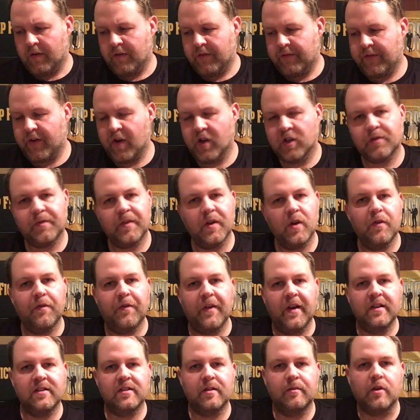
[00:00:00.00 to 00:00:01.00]
first few
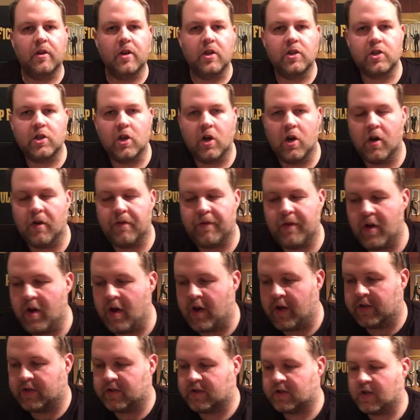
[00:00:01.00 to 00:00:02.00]
things I'm going to show
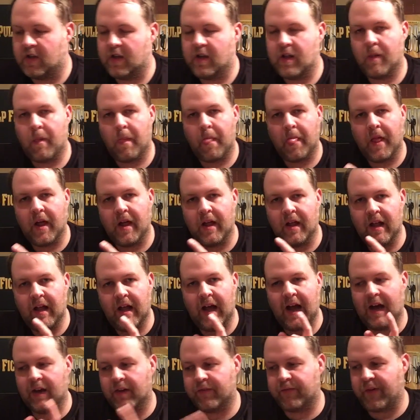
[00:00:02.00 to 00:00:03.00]
first
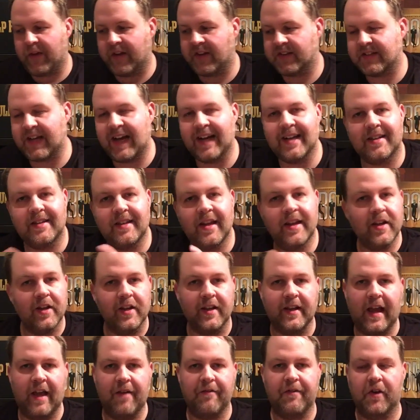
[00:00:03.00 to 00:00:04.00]
and things I
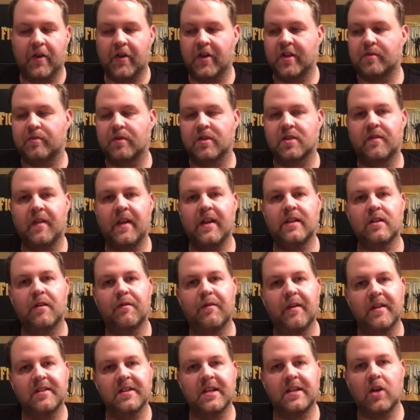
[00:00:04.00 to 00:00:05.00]
didn't get for Christmas. These are
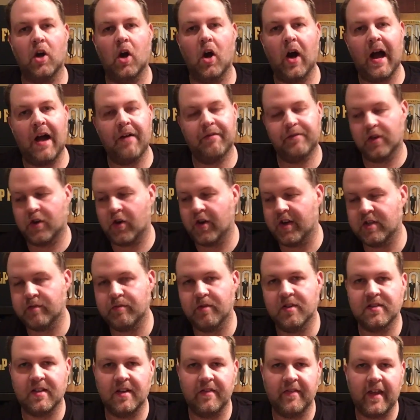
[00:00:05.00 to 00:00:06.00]
things I got after
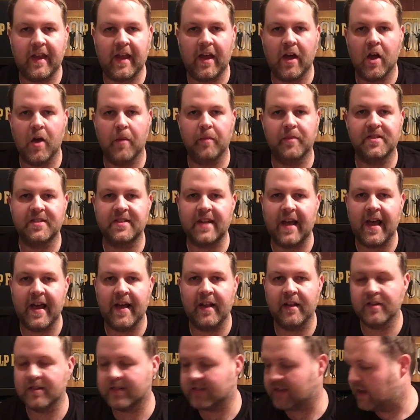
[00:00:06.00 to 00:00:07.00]
Christmas in the um,
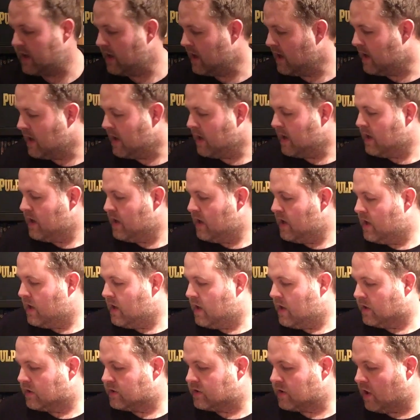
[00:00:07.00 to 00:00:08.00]
sales.
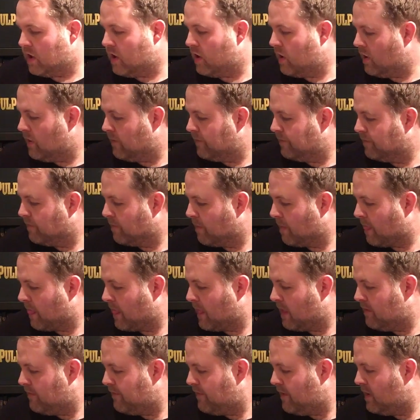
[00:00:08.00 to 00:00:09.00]
So,
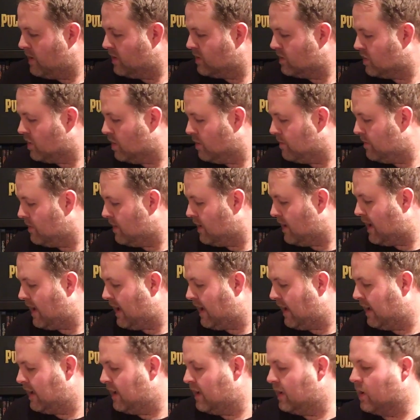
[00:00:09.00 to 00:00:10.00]
first up,
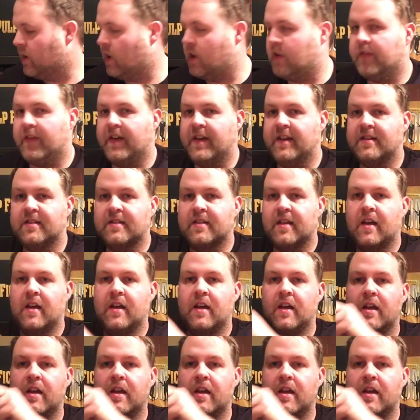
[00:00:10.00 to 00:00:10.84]
I got this